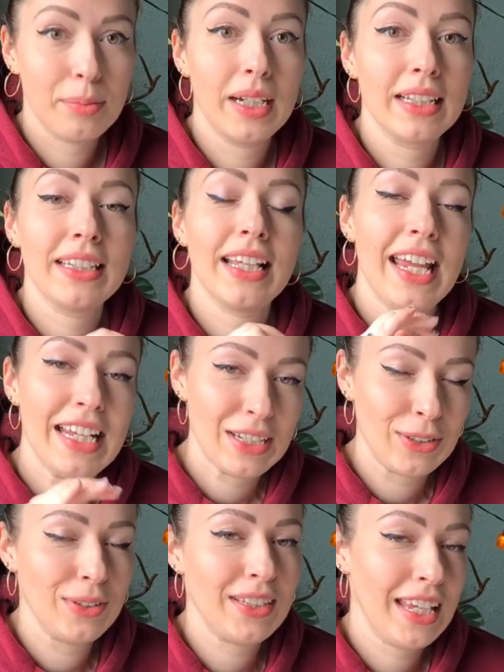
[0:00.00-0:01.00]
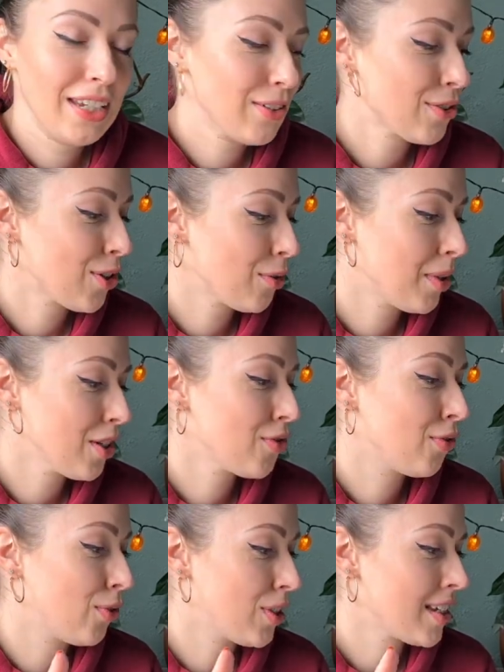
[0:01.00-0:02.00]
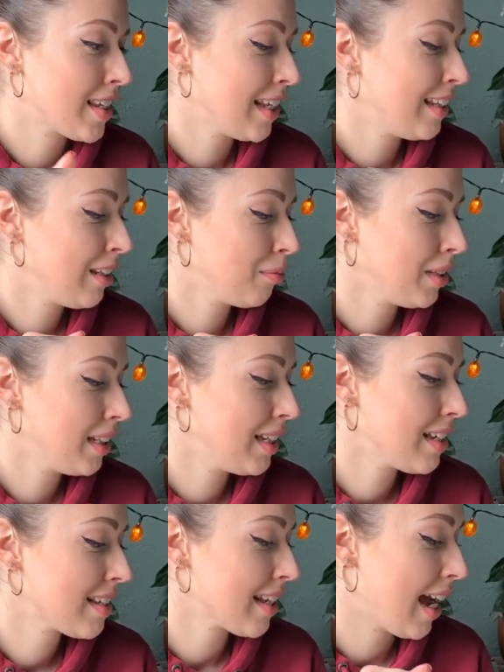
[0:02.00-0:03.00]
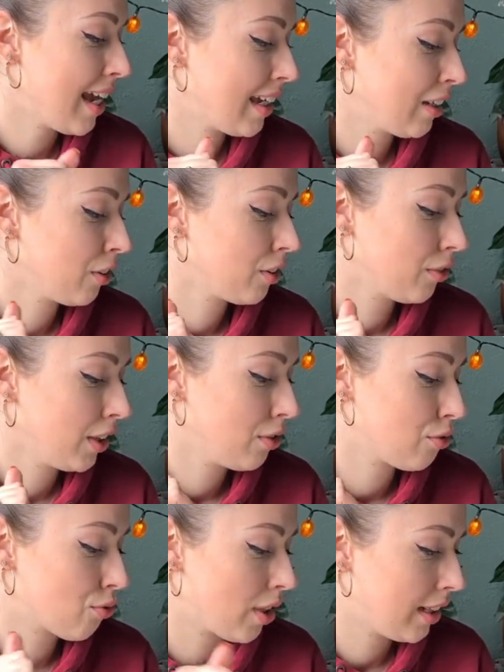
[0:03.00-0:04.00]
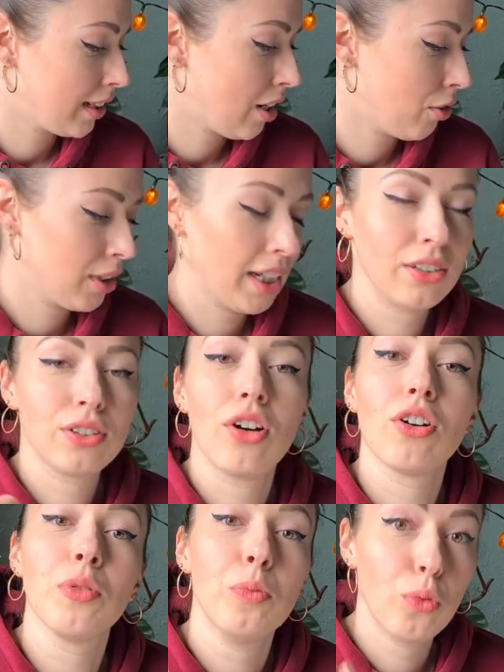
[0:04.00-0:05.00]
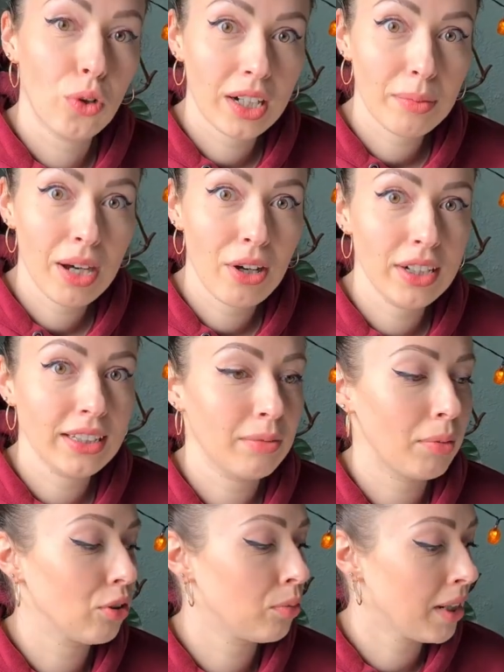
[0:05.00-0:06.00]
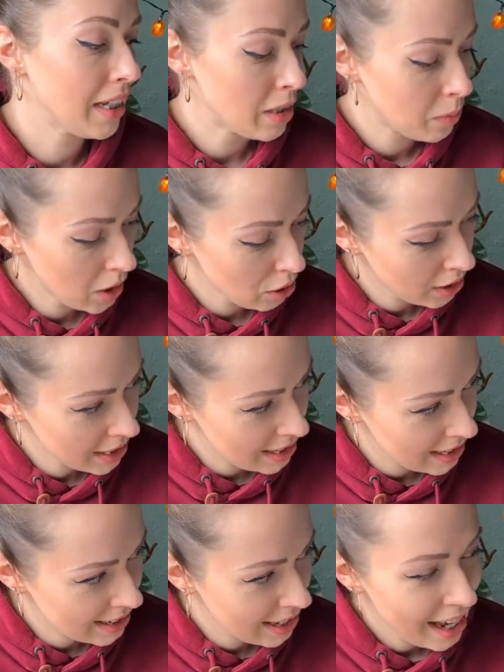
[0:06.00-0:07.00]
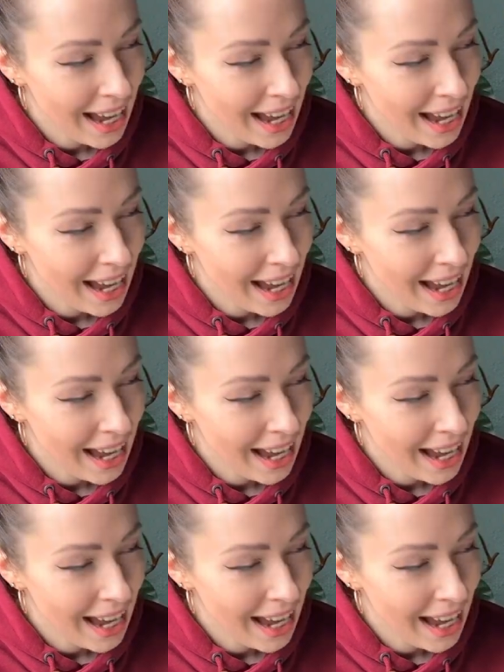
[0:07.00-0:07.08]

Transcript: But anywho, thank you so much for sending me this. I cannot wait to try it out and talk more about it, about my experiences.